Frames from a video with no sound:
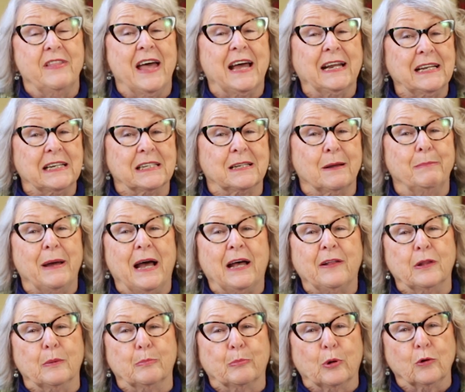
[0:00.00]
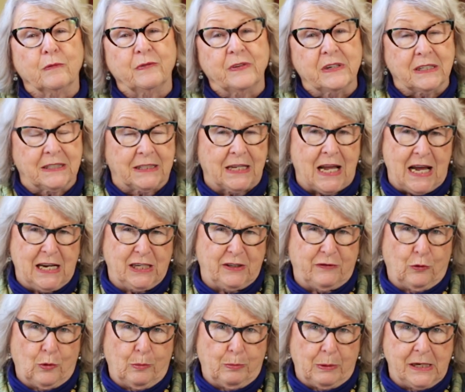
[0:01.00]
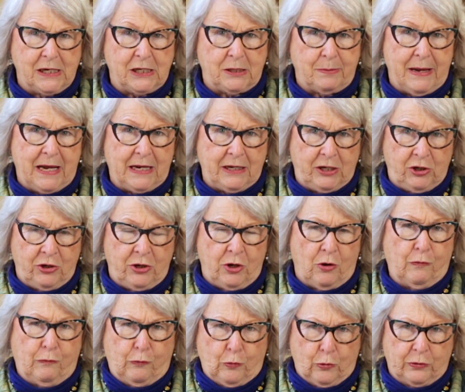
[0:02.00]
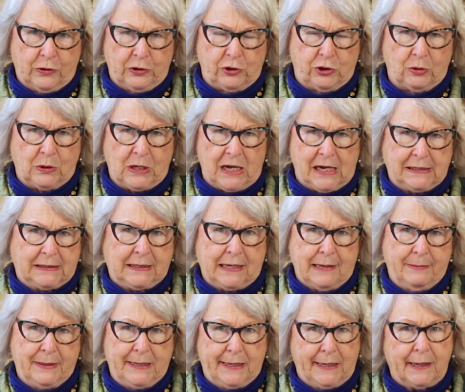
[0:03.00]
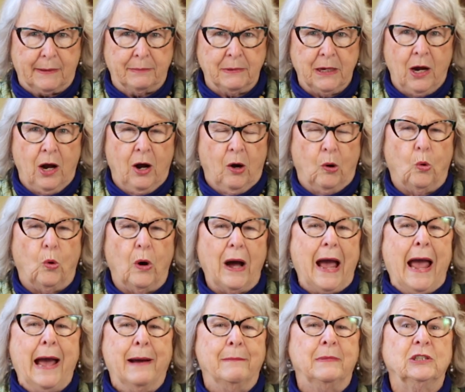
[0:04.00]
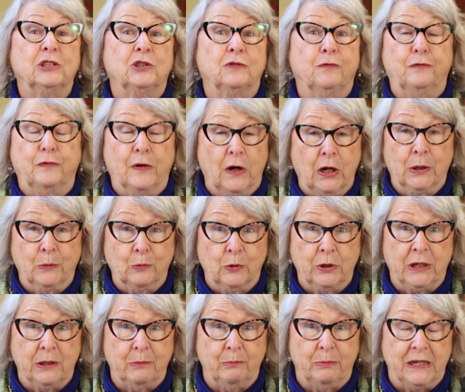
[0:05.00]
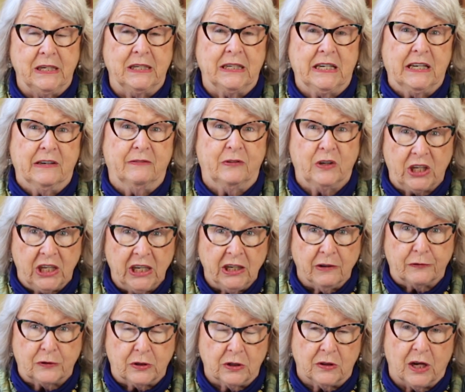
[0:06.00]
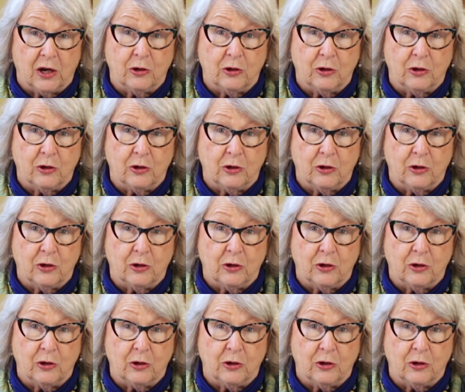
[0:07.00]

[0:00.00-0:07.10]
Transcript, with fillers: that is about the perfect size for a placemat. And you know 4th of July is coming up. How much fun would it be to give a gift to